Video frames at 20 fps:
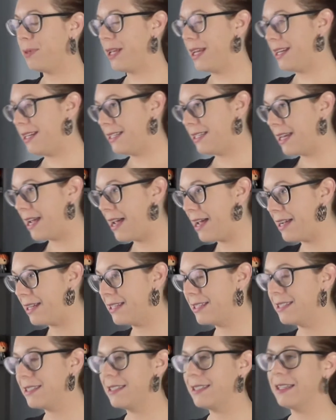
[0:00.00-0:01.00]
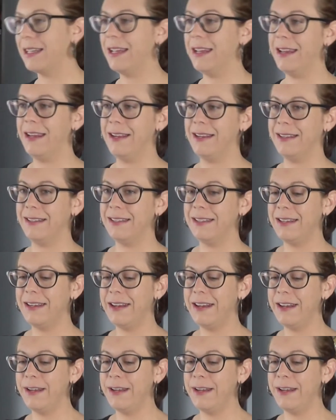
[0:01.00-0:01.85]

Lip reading: blank text and